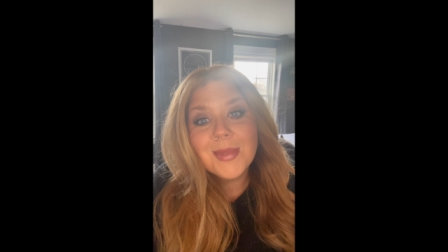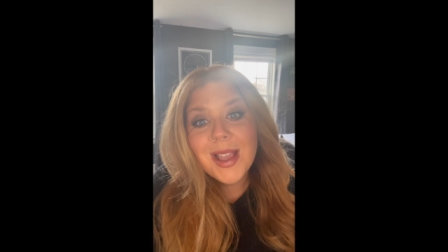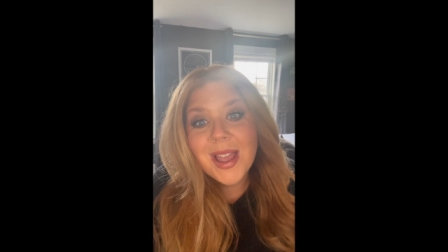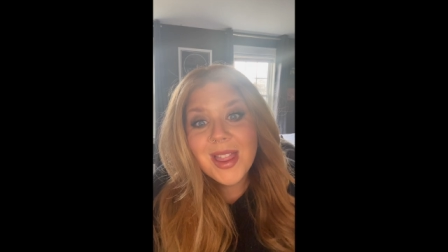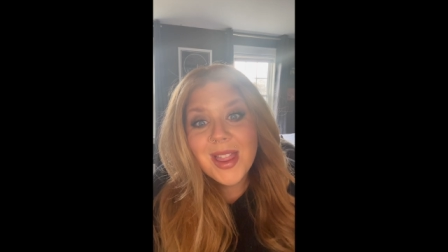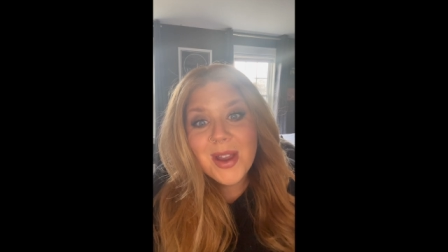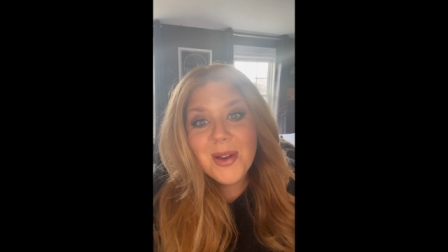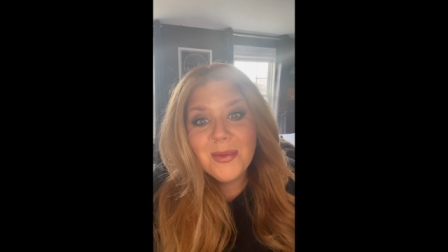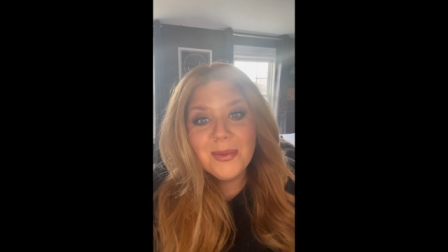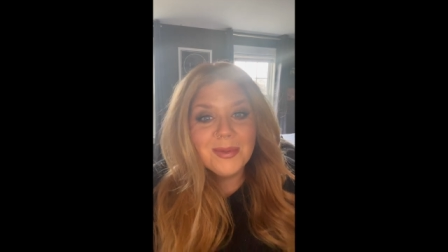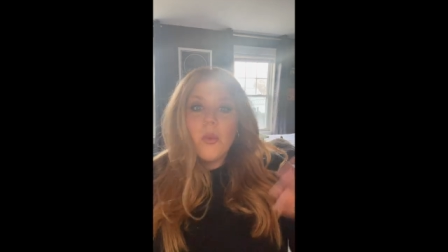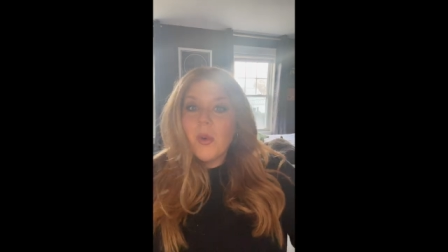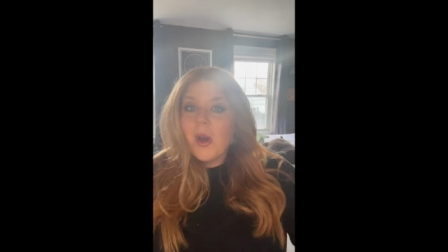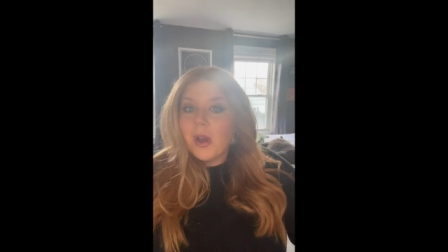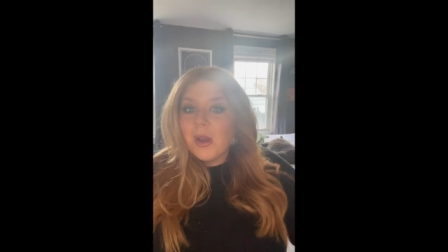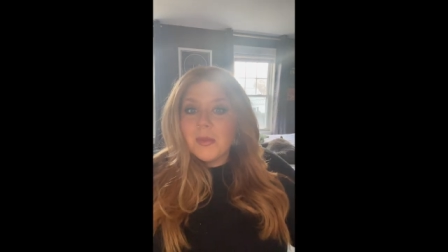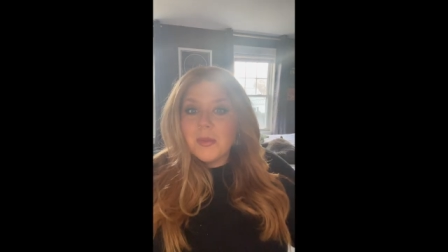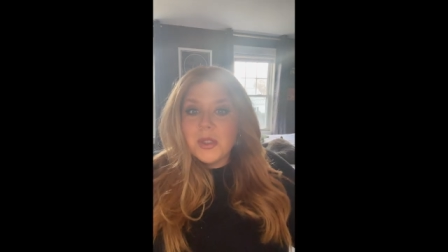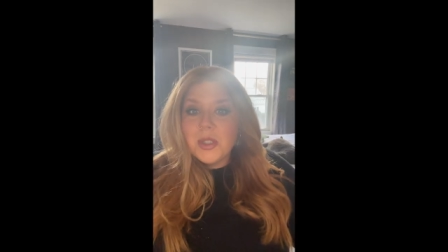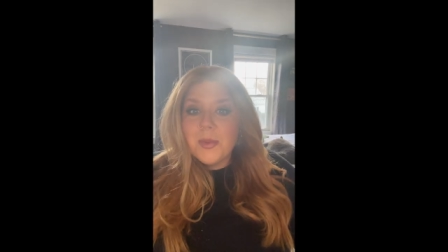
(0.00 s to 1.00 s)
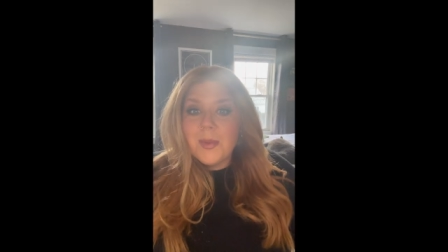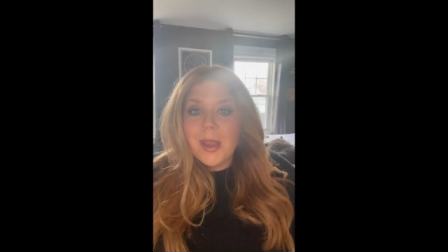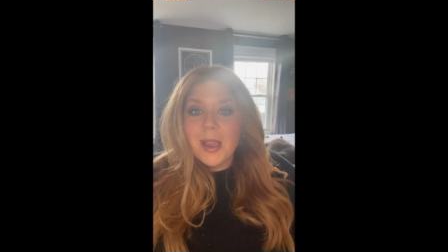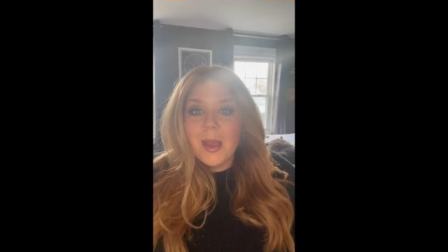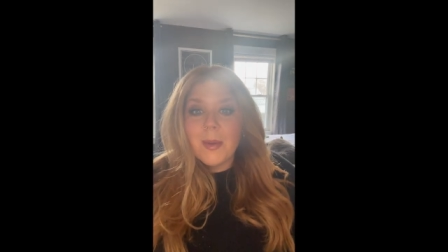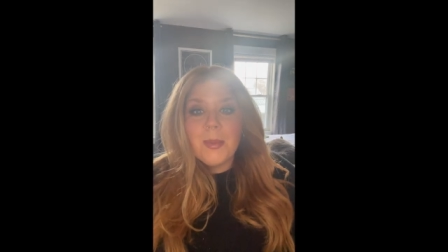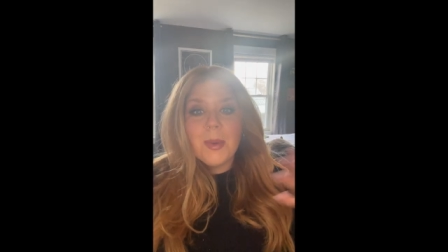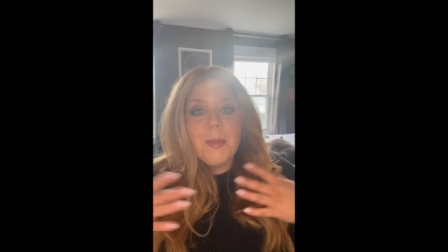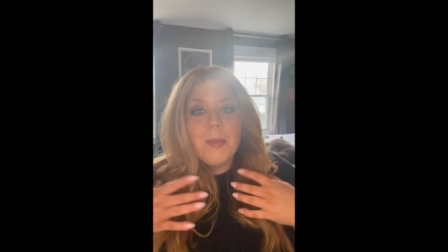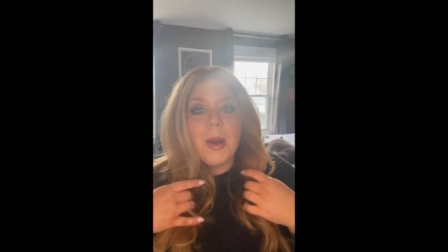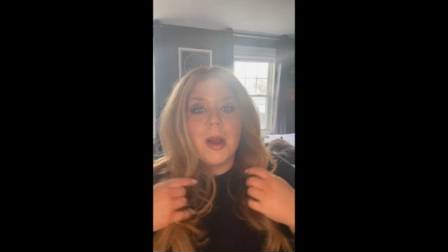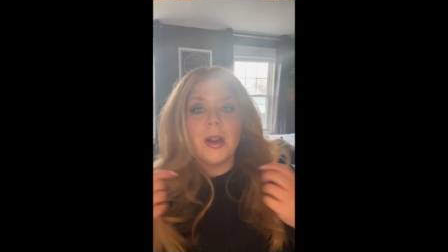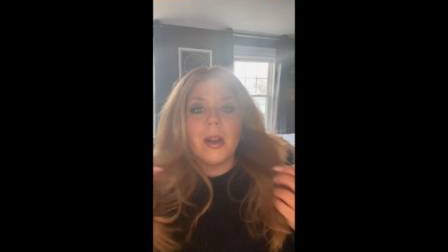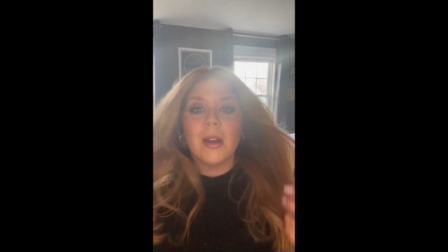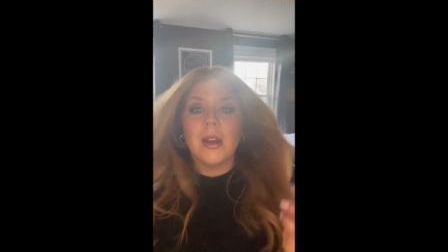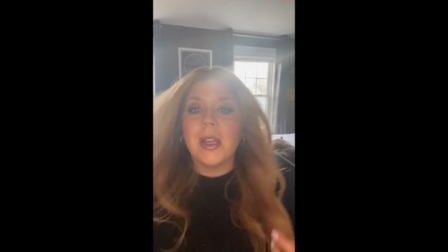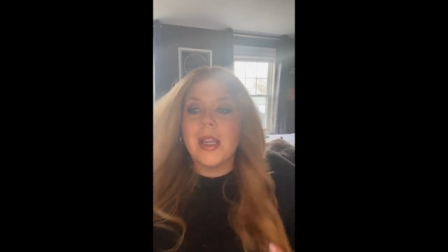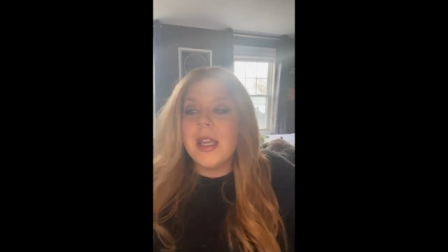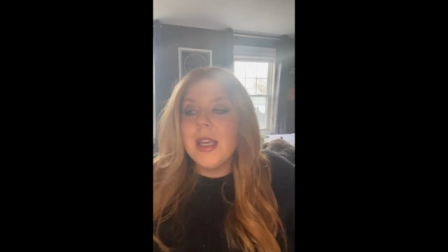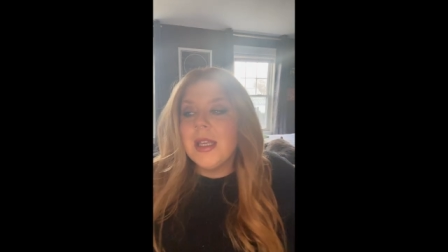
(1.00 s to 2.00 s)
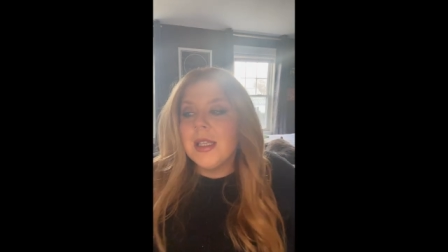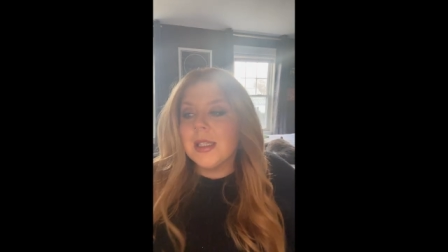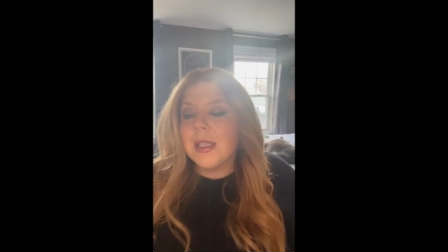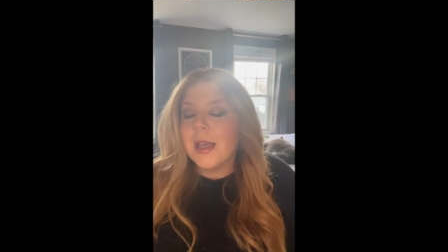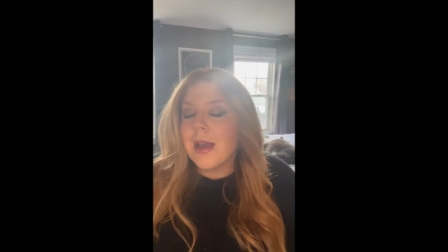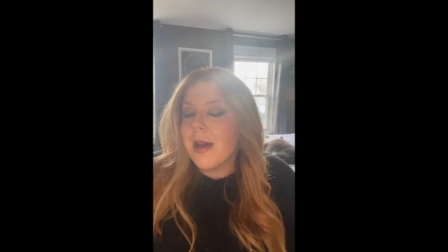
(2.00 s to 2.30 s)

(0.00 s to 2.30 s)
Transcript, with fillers: Hello. Welcome to Makeup and Monarchies.